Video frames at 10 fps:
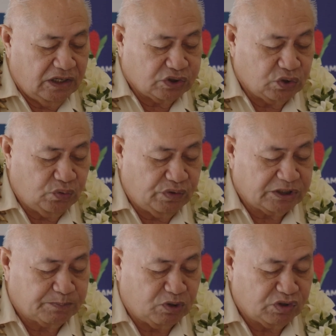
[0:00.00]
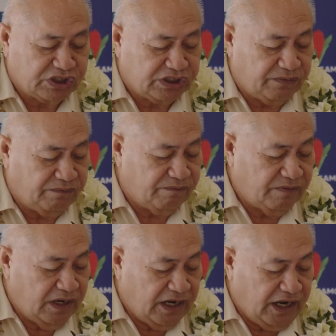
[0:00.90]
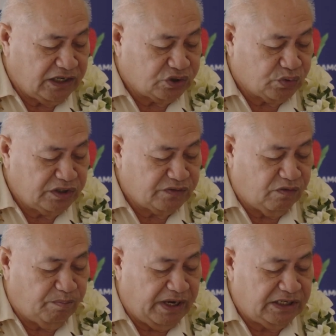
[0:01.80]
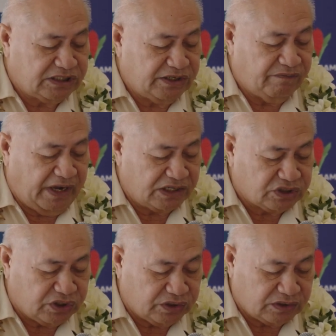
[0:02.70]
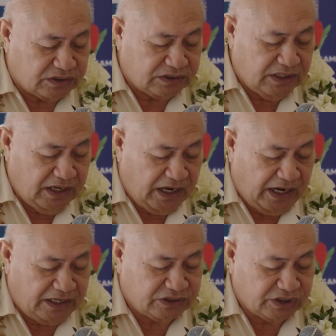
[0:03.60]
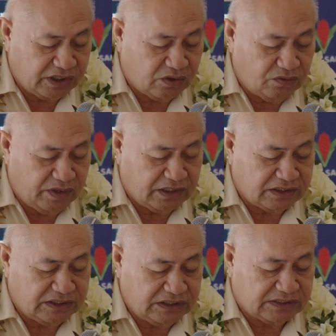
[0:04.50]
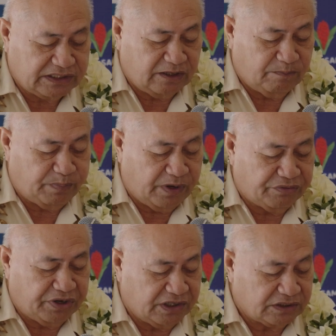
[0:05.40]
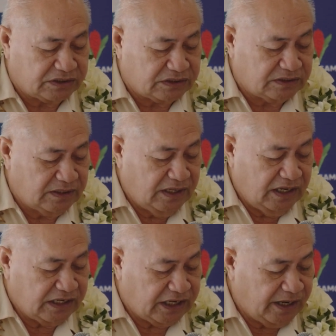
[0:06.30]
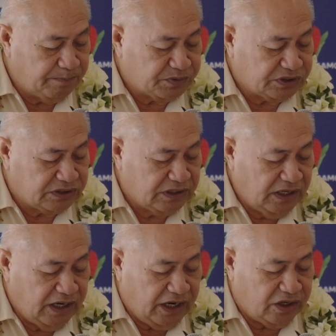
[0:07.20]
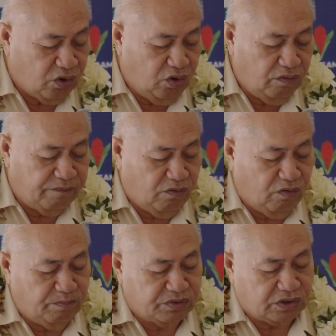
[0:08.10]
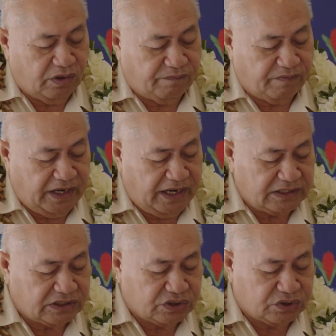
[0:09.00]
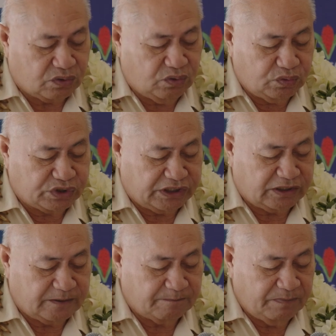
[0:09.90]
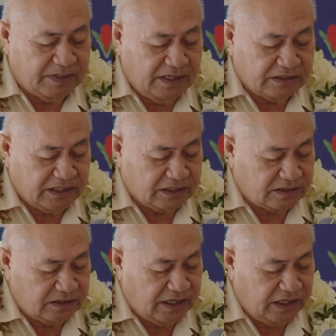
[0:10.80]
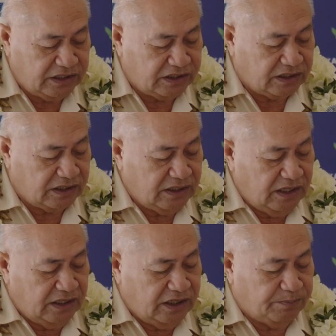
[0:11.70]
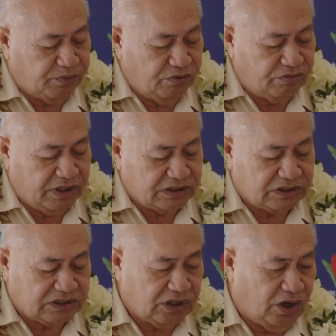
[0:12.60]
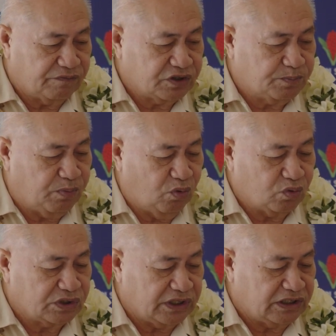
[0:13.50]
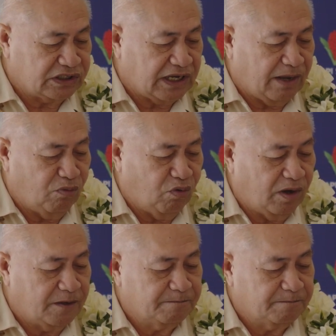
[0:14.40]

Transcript: to responsive and transformative actions and tackle existing barriers, gaps, and all forms of exclusion that hinder the progress of sports in Samoa.